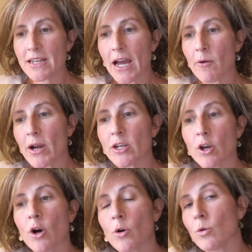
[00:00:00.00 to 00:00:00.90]
Now I
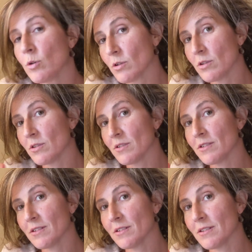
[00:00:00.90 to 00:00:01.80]
know
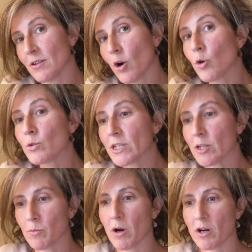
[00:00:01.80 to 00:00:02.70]
only
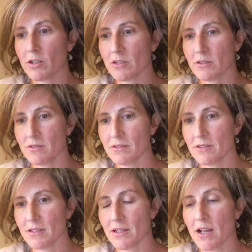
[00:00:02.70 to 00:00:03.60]
in part.
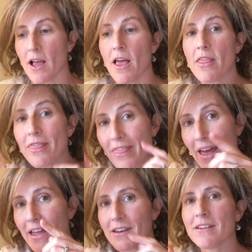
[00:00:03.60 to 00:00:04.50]

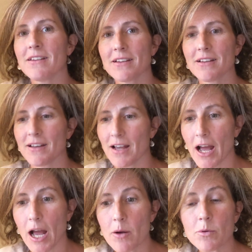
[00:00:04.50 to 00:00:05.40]
Then
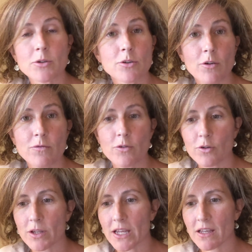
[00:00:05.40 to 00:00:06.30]
I will know
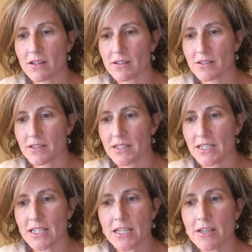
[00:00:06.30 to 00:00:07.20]
fully,
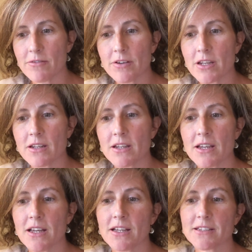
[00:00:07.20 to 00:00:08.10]
even
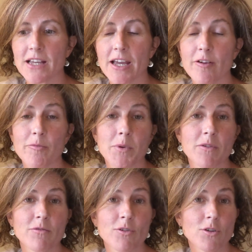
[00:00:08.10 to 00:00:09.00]
as I have
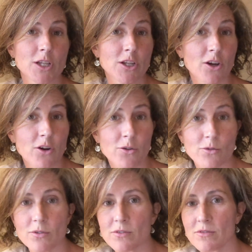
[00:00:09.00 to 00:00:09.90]
been fully known.